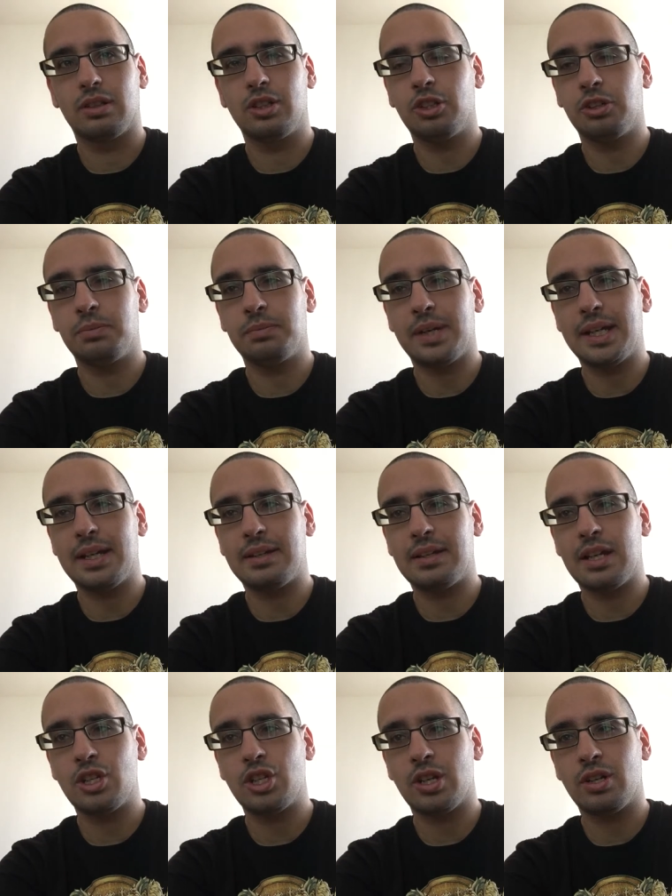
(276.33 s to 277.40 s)
turned my
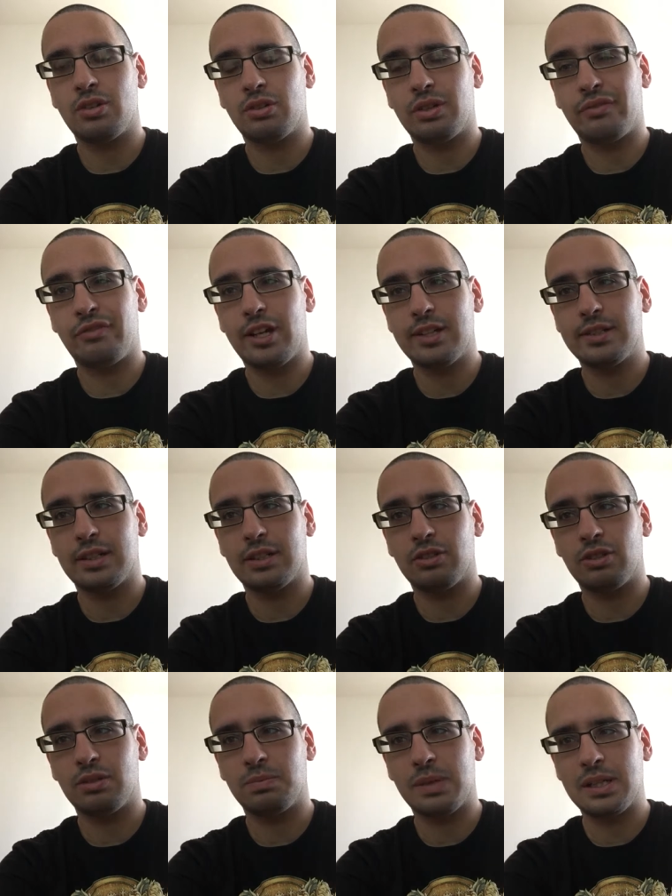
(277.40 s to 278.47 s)
attention to the fact that
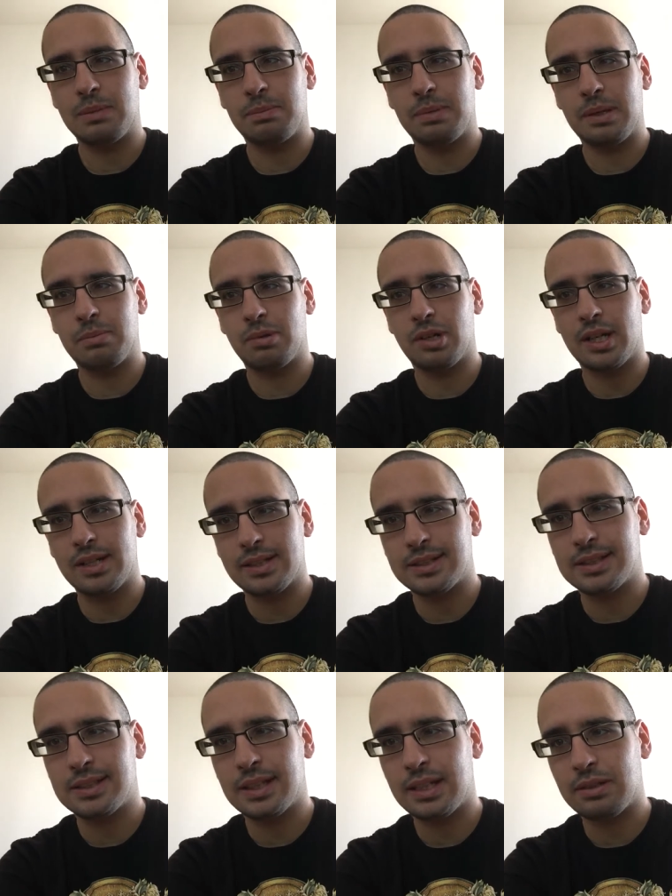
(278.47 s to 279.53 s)
not many people
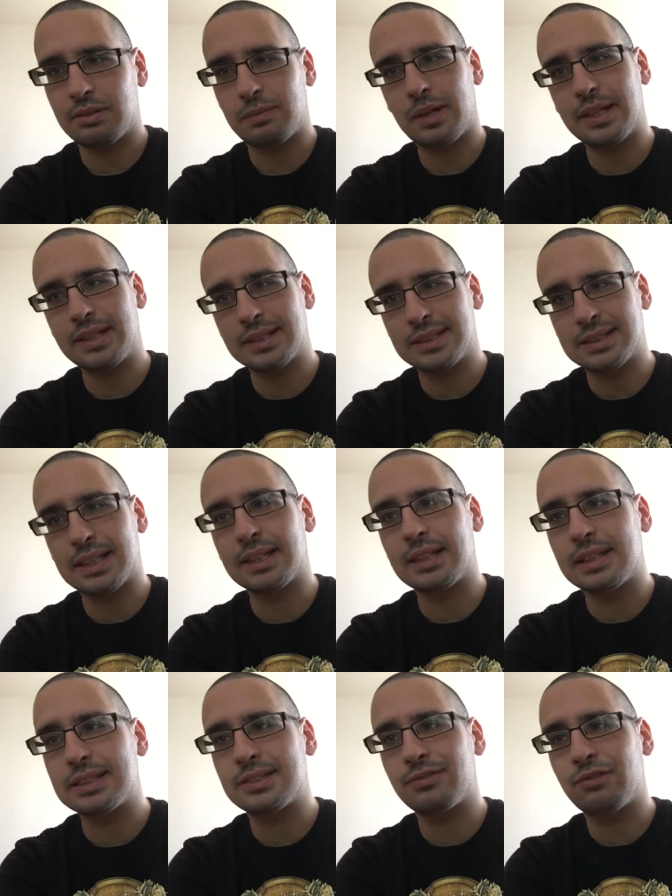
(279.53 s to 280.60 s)
understand what
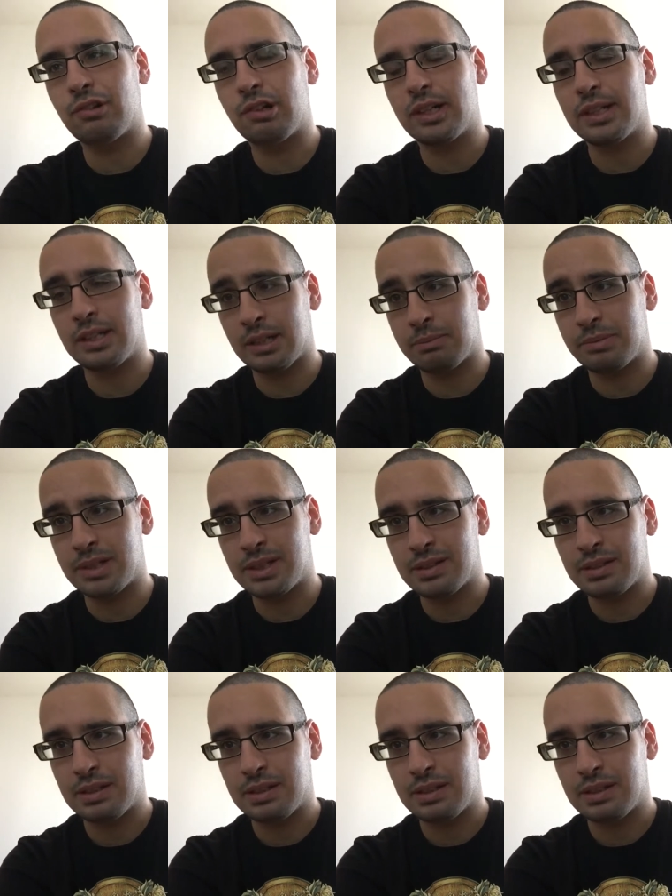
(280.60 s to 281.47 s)
exactly is foreign debt.